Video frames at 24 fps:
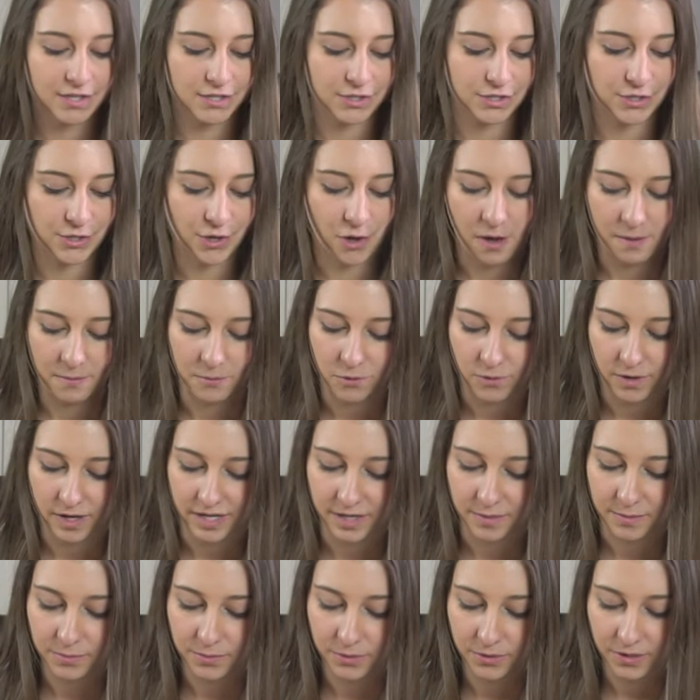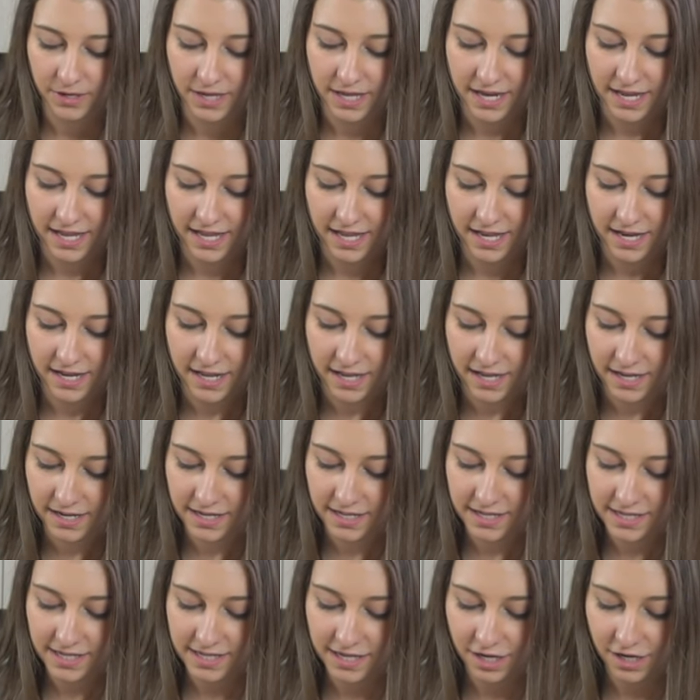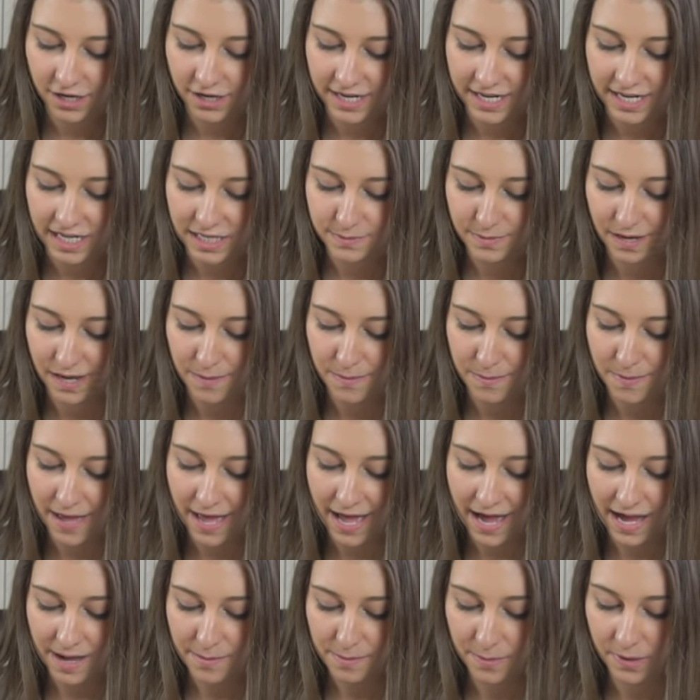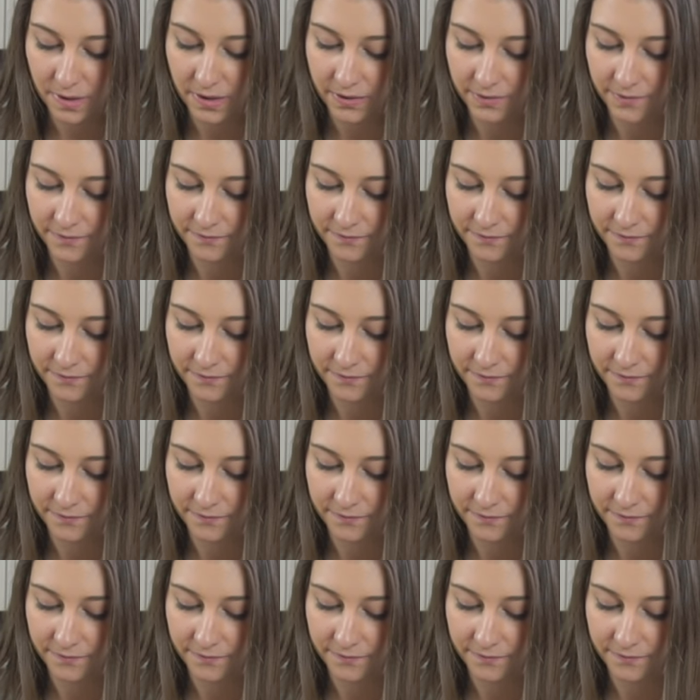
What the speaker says: So I'm going to put it in here into my pap.